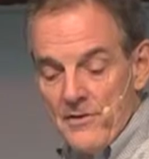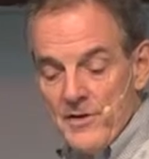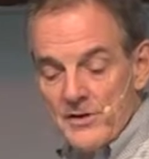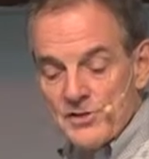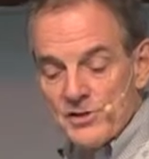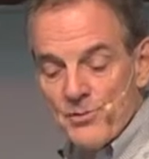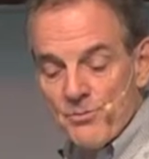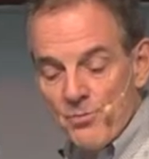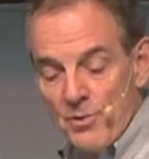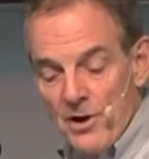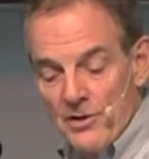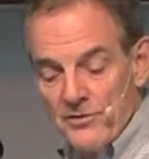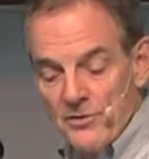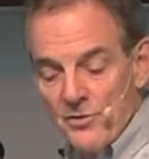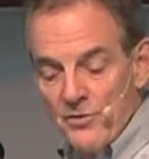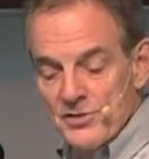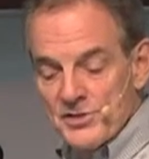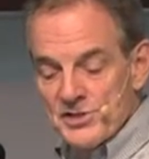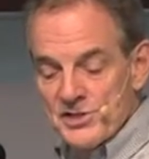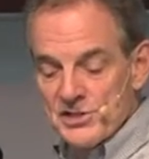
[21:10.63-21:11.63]
that your
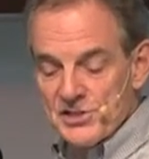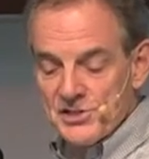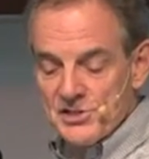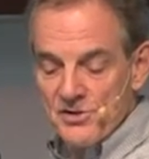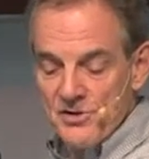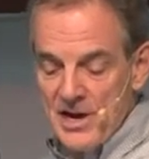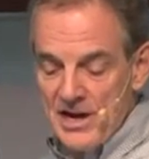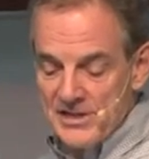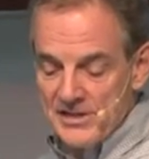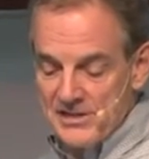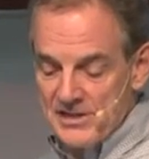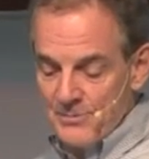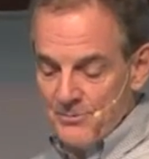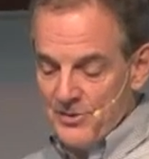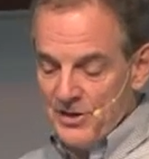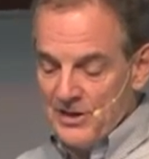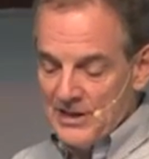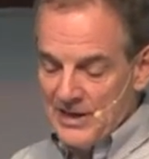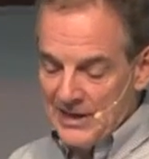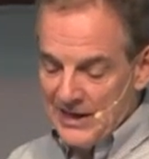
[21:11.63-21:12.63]
brother or sister has
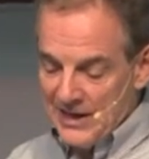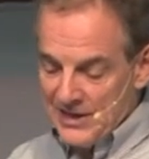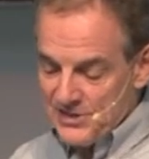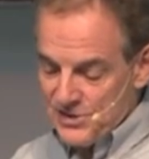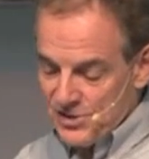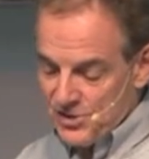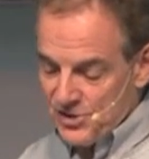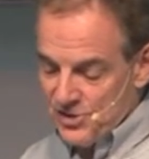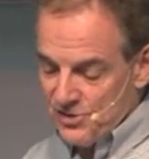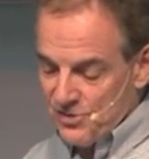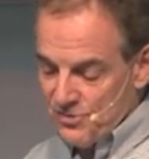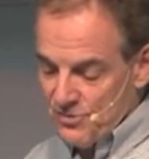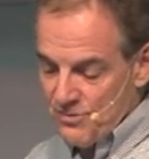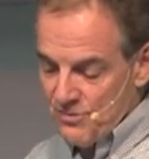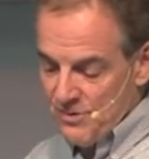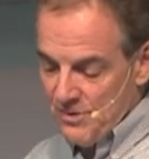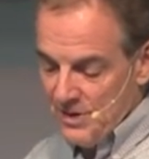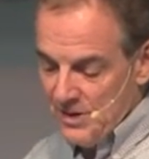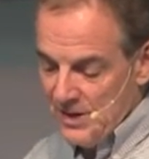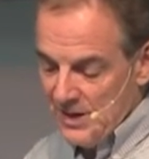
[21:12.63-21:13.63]
something against you,